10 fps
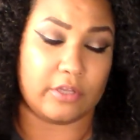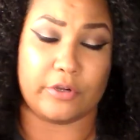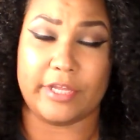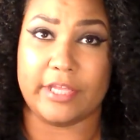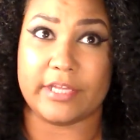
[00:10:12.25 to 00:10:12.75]

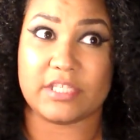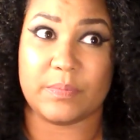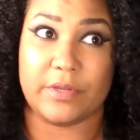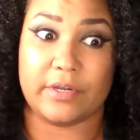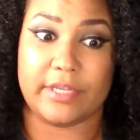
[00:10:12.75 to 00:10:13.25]
learning
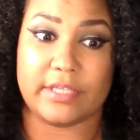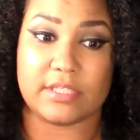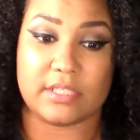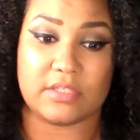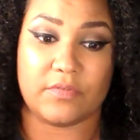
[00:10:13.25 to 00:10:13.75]

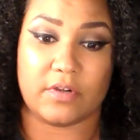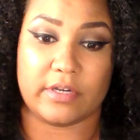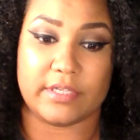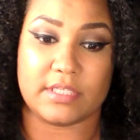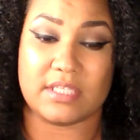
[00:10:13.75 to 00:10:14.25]
experience as far as